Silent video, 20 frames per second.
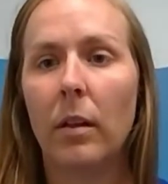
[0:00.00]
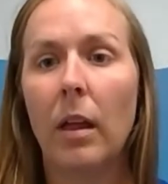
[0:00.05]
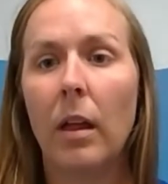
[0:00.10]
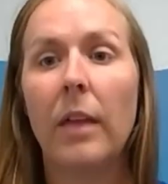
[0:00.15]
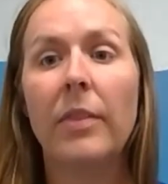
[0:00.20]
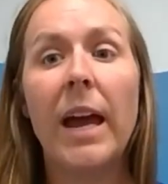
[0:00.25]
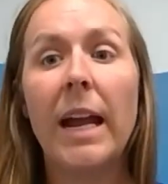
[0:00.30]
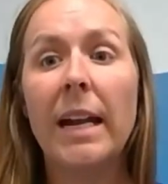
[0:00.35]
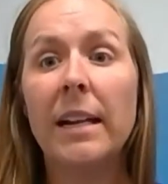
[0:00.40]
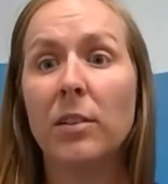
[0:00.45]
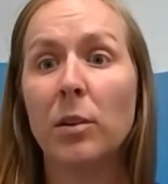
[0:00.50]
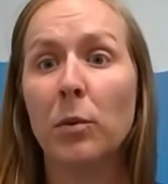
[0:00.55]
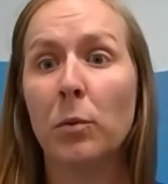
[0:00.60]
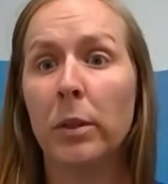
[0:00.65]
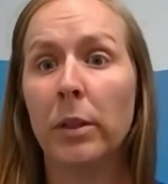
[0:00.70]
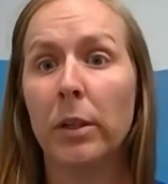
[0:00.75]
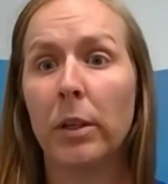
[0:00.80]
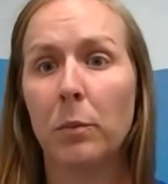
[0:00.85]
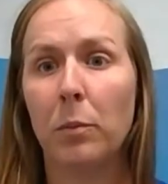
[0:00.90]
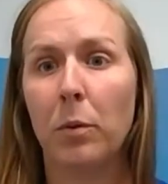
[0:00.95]
That is a
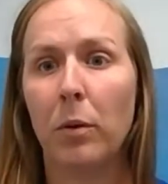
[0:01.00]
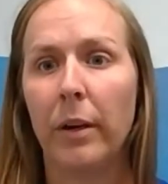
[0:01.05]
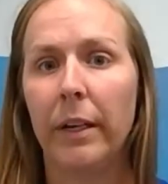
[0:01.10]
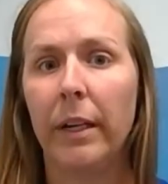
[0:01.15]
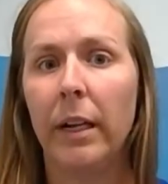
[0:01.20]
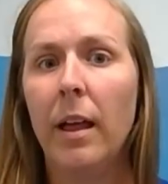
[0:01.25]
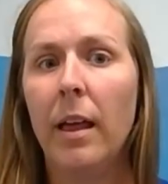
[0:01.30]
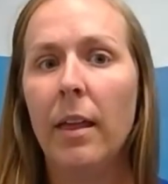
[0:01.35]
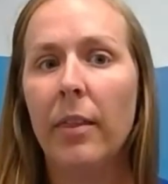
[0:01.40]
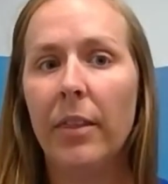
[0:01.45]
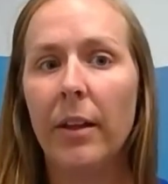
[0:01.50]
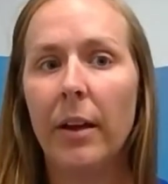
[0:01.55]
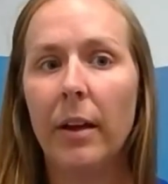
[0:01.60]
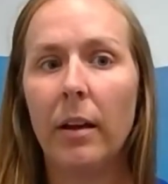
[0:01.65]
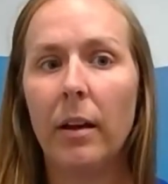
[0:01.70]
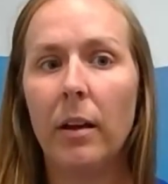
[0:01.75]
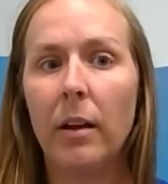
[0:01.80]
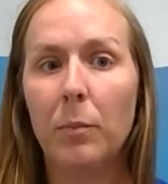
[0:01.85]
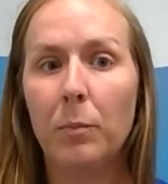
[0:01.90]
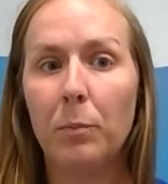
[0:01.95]
really good point.
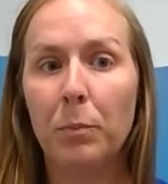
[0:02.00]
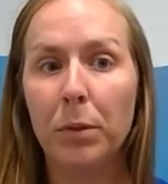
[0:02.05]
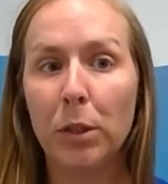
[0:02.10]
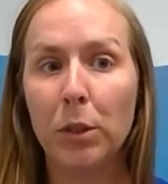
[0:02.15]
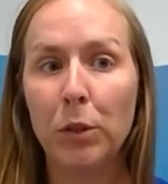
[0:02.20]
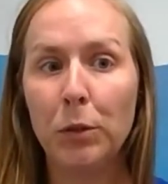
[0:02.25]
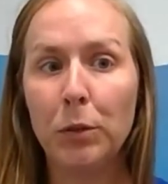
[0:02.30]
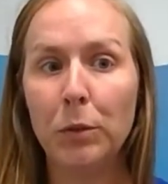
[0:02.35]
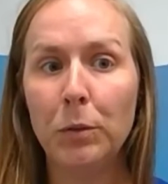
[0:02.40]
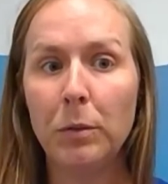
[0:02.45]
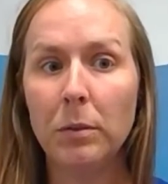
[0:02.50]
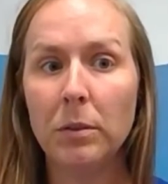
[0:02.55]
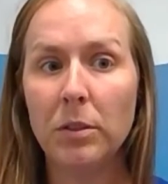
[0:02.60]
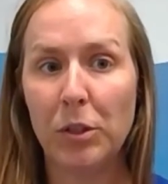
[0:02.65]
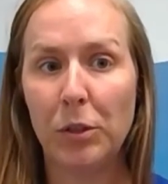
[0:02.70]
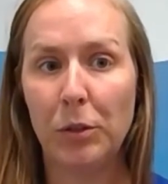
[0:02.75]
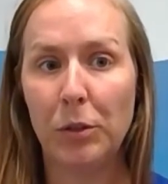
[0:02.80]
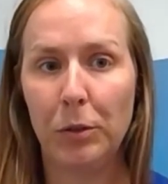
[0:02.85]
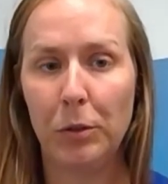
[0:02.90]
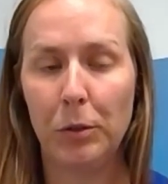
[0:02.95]
The blue
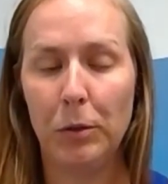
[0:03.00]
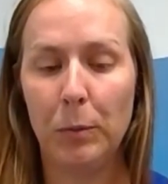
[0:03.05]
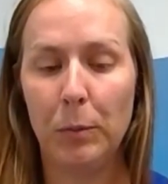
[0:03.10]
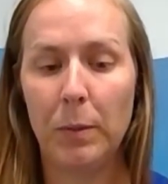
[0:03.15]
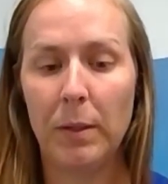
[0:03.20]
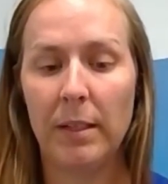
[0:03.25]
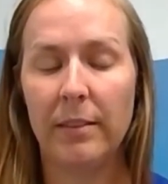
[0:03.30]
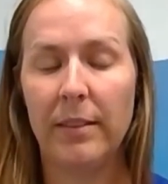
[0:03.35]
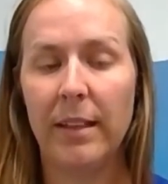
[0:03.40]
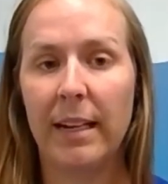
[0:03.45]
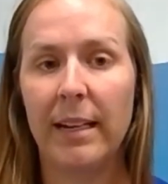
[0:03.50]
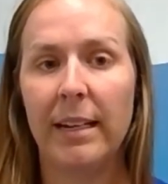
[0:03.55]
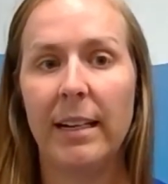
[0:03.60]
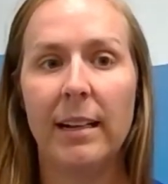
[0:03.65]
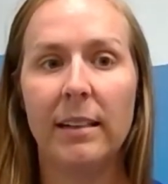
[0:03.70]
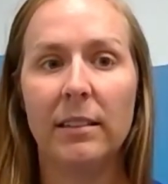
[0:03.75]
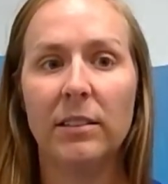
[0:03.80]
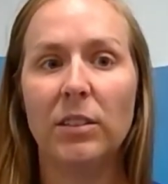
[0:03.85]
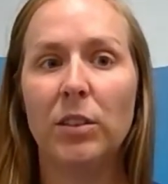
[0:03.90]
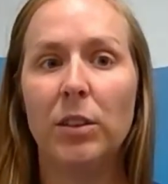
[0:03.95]
tube that
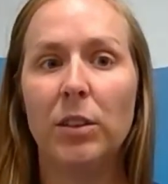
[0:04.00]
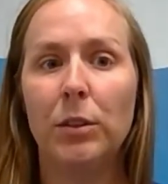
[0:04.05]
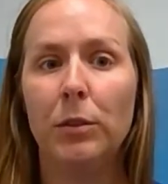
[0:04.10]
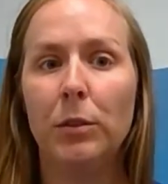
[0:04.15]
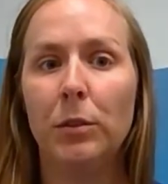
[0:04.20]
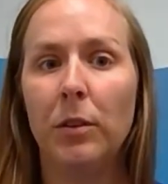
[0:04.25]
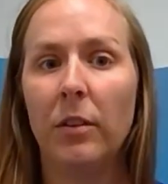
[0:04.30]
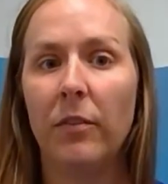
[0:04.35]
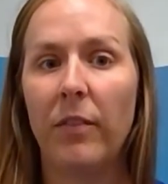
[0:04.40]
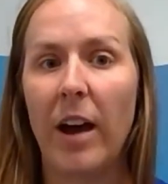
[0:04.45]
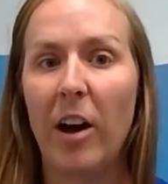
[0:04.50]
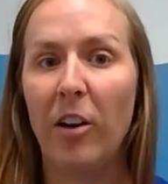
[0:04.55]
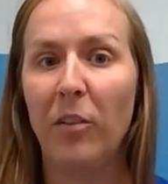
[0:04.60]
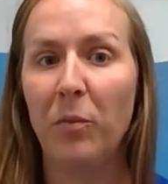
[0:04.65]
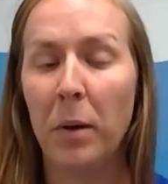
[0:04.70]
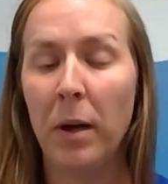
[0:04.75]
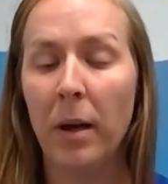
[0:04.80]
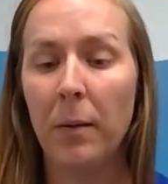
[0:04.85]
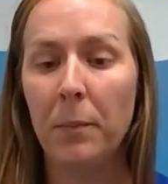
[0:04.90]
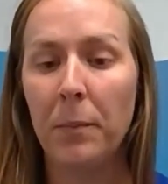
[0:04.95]
connects to the valve
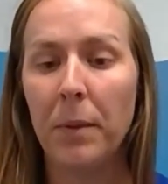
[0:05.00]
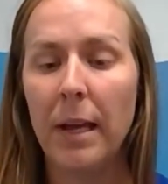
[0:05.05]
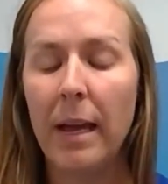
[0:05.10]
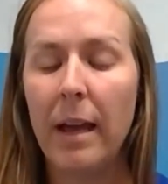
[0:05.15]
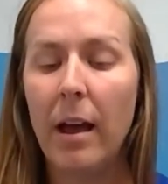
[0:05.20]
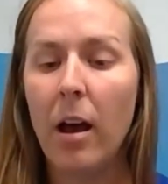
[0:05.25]
pump,